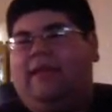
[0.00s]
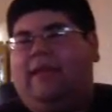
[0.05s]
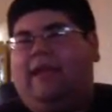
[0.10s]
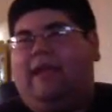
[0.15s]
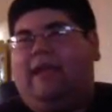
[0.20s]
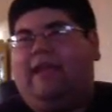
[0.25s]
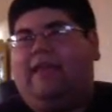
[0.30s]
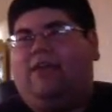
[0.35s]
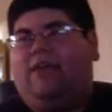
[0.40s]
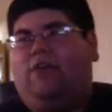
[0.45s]

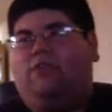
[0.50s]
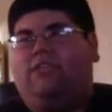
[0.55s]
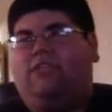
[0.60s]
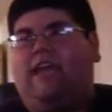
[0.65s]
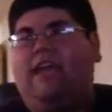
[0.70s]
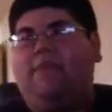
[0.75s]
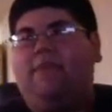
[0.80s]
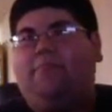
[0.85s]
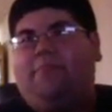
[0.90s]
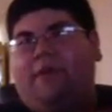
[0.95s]
And he goes,
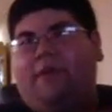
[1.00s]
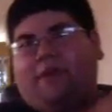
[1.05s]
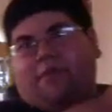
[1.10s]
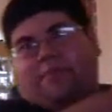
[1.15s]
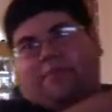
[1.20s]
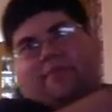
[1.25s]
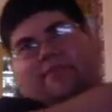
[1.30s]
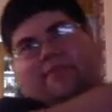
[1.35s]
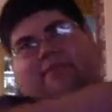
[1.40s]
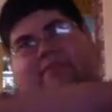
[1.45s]
"Hey,
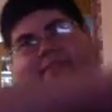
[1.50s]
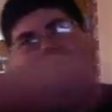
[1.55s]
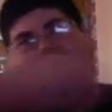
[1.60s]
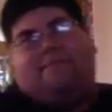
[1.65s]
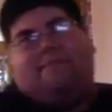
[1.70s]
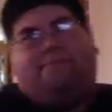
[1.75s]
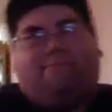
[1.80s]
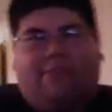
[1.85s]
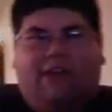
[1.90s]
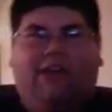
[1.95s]
bub!"
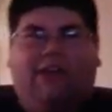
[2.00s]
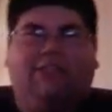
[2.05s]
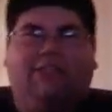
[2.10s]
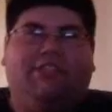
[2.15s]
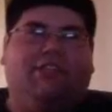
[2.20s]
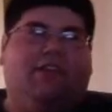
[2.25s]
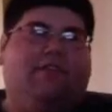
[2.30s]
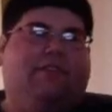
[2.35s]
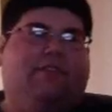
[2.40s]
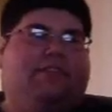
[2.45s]

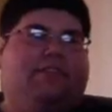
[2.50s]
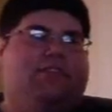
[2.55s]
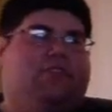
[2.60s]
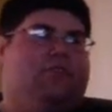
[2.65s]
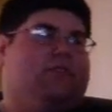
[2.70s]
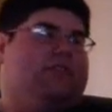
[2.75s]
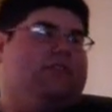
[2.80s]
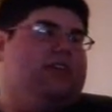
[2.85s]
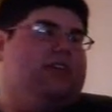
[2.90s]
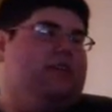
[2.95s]
Cuts off the
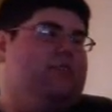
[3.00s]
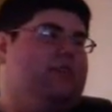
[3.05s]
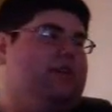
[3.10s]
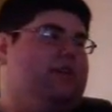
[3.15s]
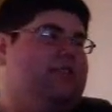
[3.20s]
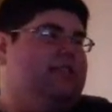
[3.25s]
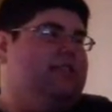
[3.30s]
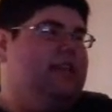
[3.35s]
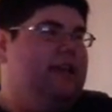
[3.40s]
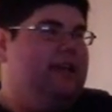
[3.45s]
Silver
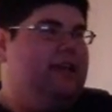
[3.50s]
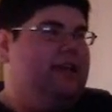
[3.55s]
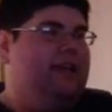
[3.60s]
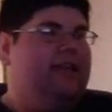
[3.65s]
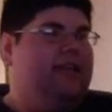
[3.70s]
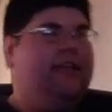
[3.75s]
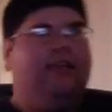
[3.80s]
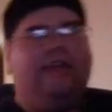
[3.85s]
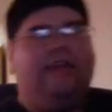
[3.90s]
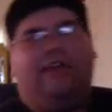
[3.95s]
Samurai's
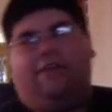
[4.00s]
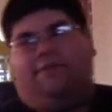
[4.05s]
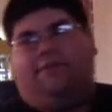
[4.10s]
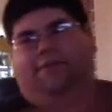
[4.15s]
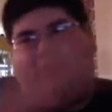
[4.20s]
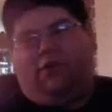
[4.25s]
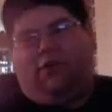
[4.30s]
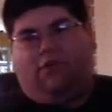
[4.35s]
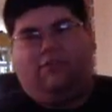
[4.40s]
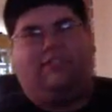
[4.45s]
head. It
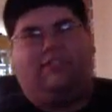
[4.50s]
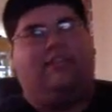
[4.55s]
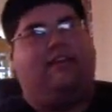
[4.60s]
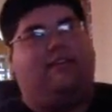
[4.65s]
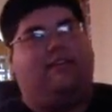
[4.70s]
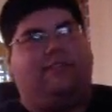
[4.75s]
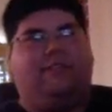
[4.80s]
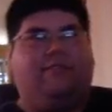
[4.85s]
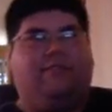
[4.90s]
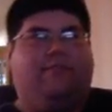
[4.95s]
falls
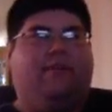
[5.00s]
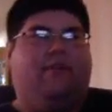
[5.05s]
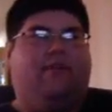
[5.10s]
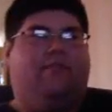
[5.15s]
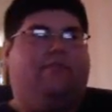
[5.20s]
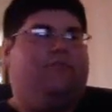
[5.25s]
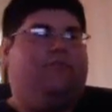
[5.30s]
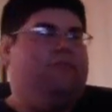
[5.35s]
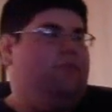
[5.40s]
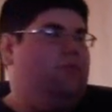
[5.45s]
down to the
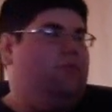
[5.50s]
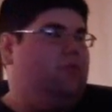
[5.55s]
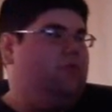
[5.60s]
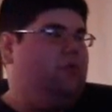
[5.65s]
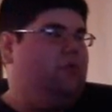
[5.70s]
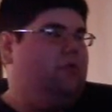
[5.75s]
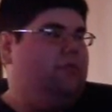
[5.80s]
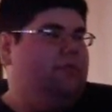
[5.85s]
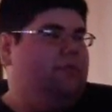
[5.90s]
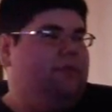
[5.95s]
bottom
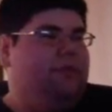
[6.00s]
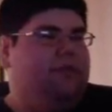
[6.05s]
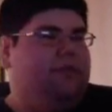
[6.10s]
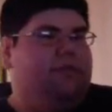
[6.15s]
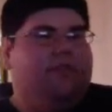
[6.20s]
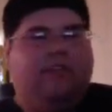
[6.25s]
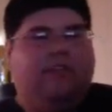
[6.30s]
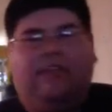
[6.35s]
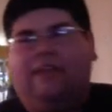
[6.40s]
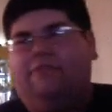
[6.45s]
floor. You
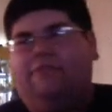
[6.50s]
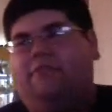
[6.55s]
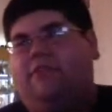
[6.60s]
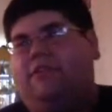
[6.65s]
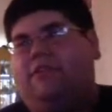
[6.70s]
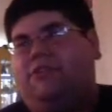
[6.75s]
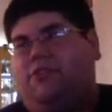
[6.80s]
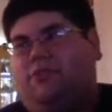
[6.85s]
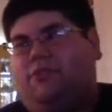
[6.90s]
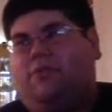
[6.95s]
think
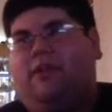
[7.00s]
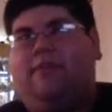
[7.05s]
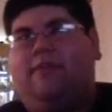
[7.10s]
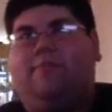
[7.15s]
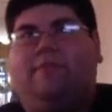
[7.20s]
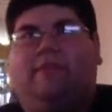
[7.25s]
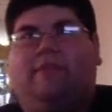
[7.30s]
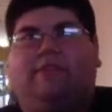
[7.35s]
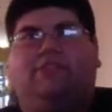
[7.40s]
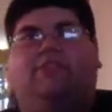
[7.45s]
everything's all right,
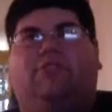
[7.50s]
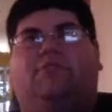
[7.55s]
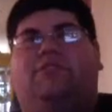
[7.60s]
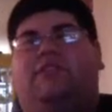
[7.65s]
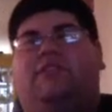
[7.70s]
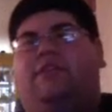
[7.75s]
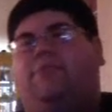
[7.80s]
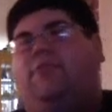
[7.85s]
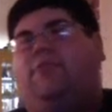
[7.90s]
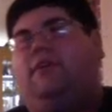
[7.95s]
but the Silver
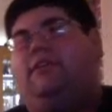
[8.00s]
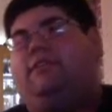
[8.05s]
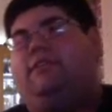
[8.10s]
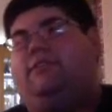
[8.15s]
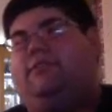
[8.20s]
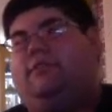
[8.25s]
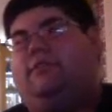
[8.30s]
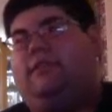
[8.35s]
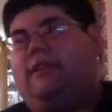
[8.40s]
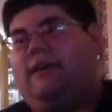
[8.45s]
Samurai is
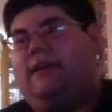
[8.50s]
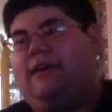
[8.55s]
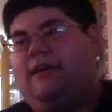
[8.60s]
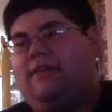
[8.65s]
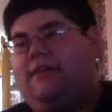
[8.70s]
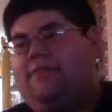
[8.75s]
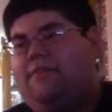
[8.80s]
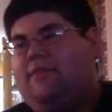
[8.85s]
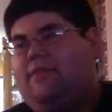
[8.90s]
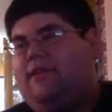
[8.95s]
still
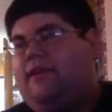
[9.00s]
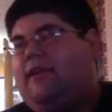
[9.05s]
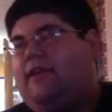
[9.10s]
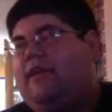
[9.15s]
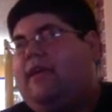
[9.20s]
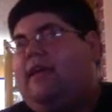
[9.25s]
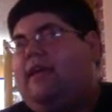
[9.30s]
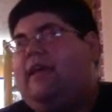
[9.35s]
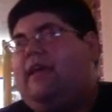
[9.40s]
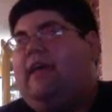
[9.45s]
alive.
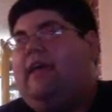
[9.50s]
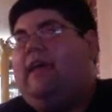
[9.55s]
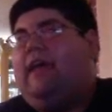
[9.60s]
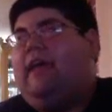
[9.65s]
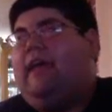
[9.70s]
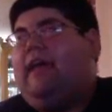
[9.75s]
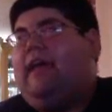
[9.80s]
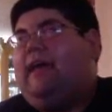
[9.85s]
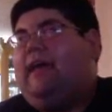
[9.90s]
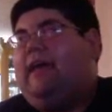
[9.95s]

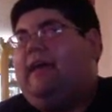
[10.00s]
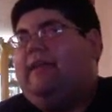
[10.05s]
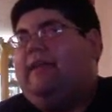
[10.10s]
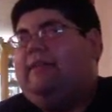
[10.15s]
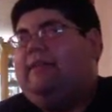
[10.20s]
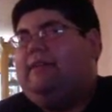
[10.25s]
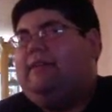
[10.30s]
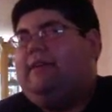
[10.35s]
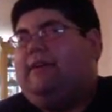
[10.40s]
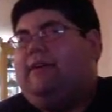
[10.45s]

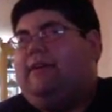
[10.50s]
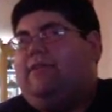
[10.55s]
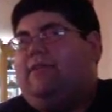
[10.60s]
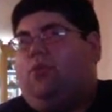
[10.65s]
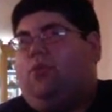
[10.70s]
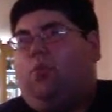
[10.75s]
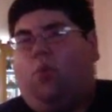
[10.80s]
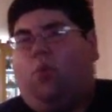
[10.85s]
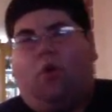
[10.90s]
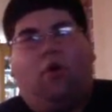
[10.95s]
And the
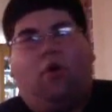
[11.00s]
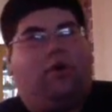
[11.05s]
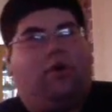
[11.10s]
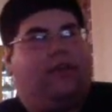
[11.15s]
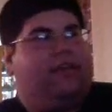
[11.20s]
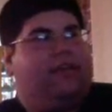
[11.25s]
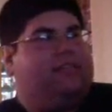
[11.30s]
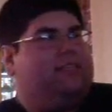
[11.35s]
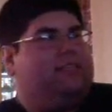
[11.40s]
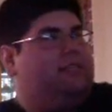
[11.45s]
wall
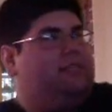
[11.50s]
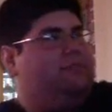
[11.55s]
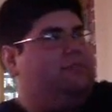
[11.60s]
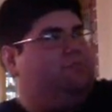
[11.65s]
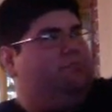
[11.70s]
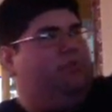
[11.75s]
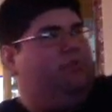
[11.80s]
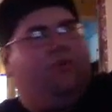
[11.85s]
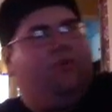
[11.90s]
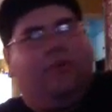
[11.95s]
gets
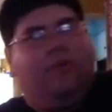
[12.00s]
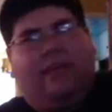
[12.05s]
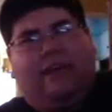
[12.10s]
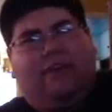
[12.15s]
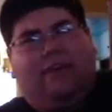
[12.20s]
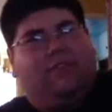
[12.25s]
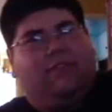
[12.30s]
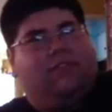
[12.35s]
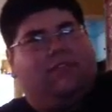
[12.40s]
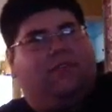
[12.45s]
blown
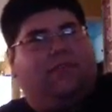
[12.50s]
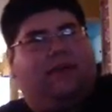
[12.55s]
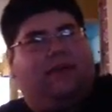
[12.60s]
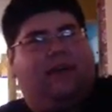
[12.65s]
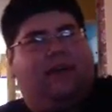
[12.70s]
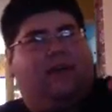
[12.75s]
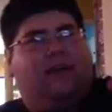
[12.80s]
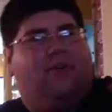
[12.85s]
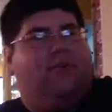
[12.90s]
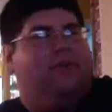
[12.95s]
out
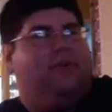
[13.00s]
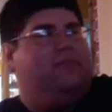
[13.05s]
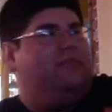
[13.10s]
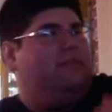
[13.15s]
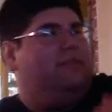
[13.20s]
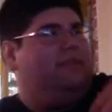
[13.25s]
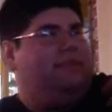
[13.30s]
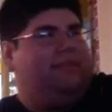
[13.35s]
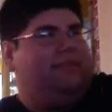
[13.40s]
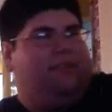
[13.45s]
somehow, and
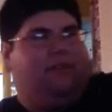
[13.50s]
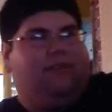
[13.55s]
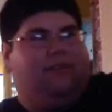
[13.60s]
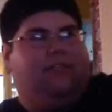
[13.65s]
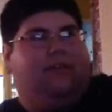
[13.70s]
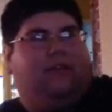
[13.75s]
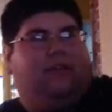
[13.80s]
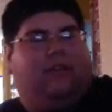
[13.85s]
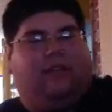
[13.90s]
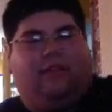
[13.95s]
then, it's
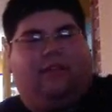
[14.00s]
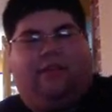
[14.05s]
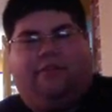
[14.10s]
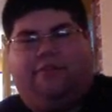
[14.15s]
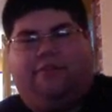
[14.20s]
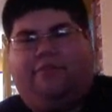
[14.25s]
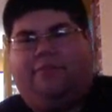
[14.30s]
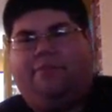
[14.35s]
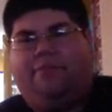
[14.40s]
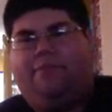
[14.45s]
on a
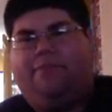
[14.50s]
cliff.